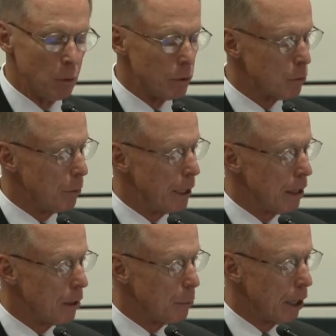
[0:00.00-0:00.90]
which would be
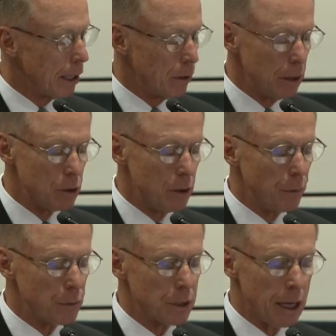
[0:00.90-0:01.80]
headed by the
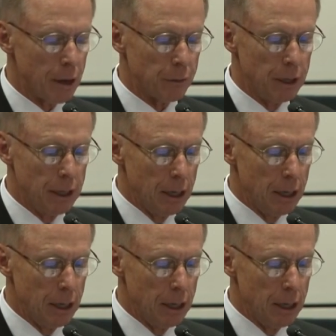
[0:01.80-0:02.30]
chief of staff.